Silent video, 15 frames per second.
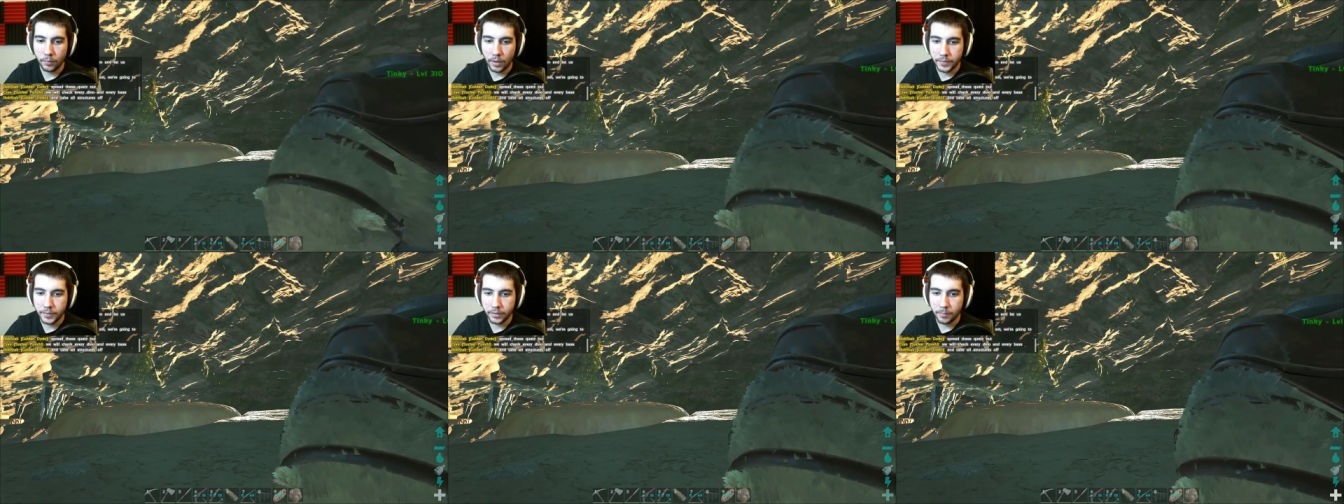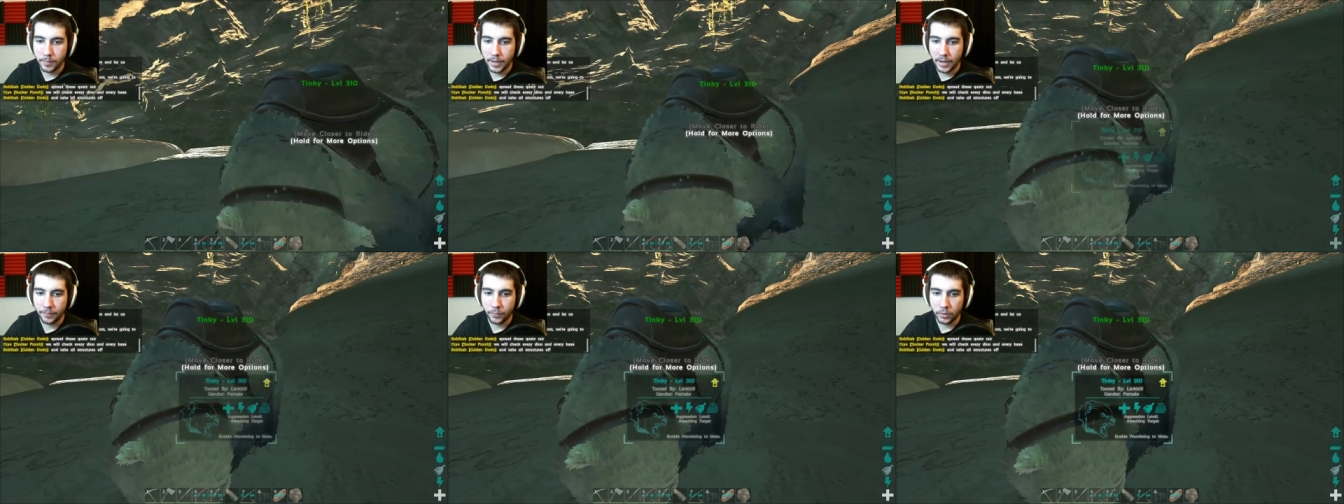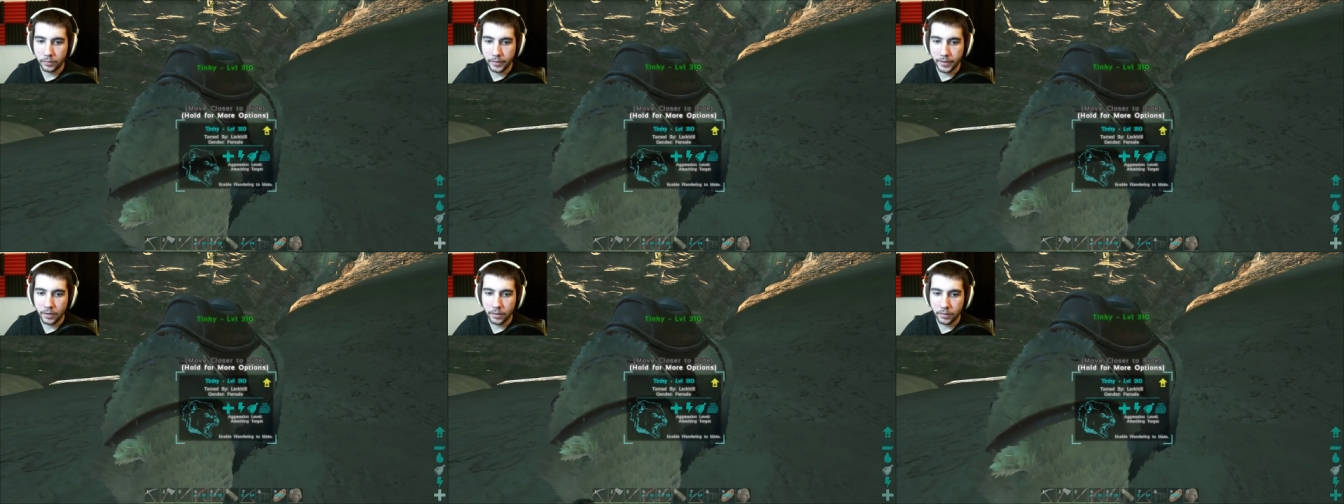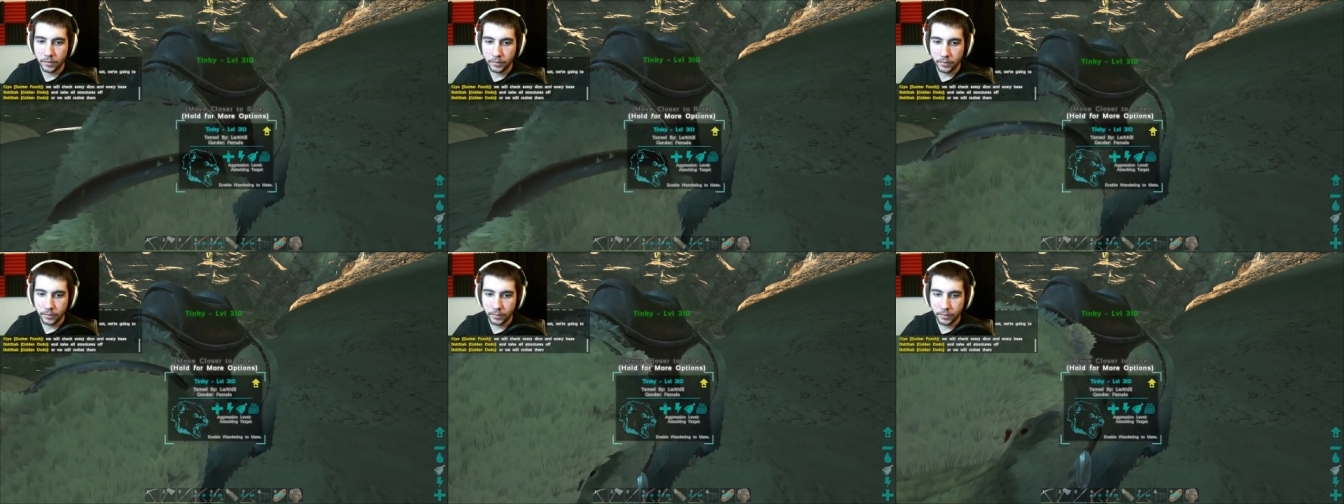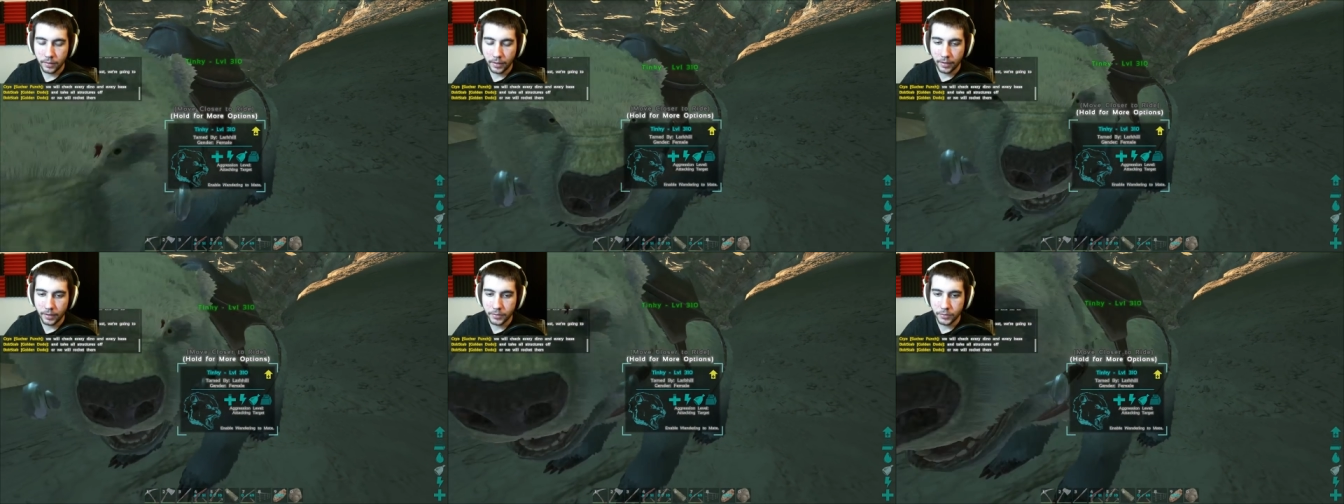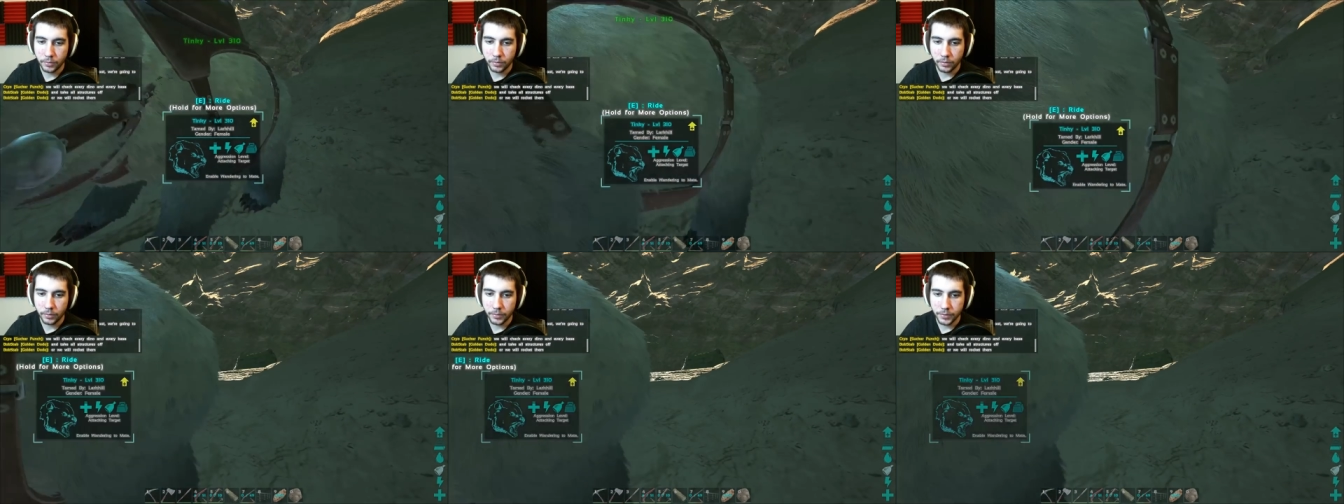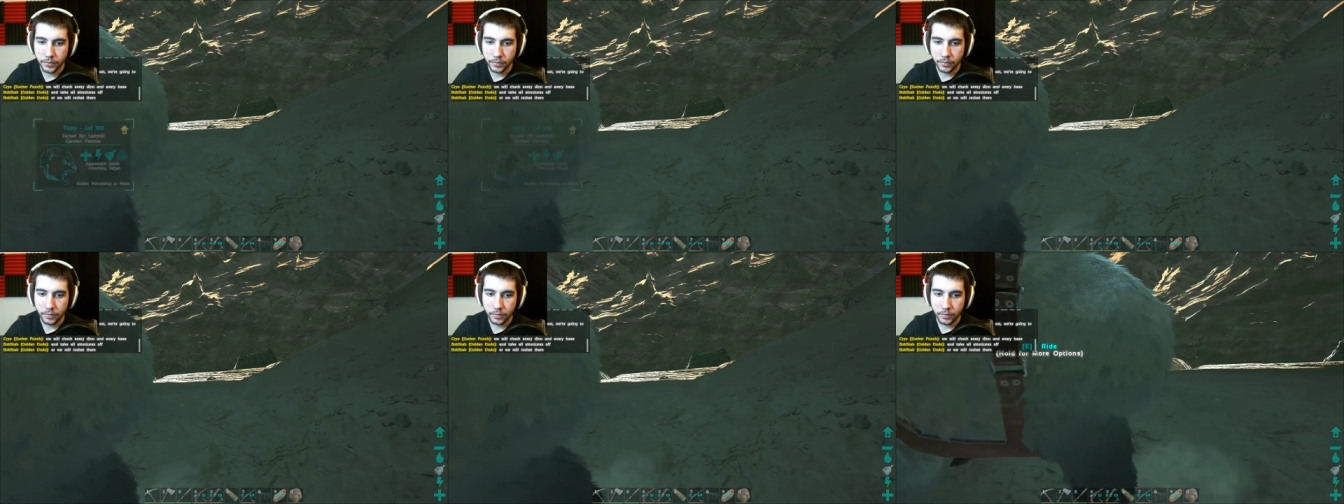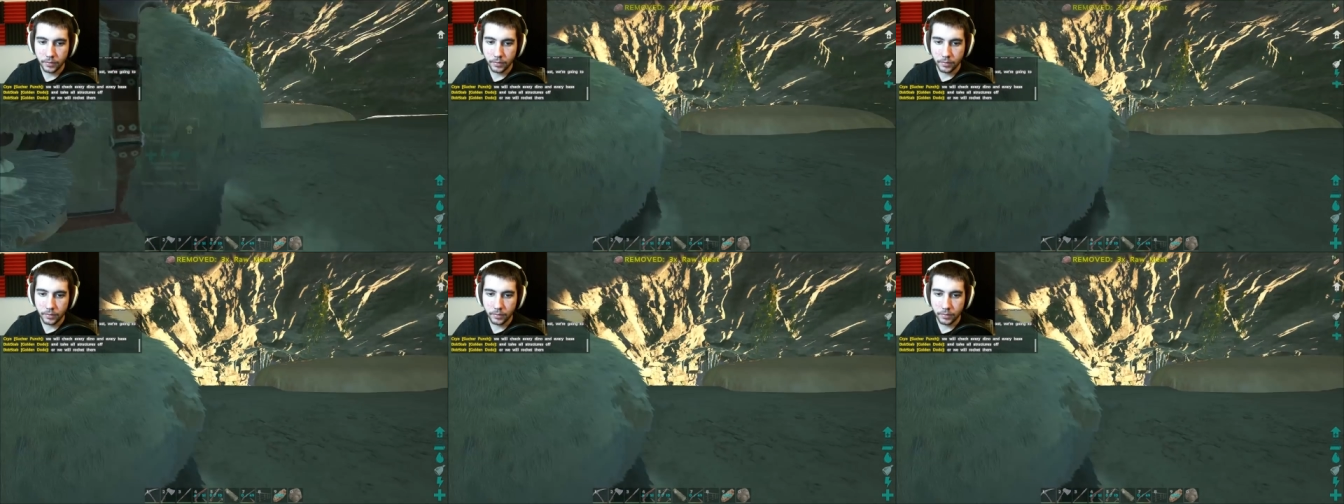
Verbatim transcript: have to come back for it later. I got Wait, too close. Here's one,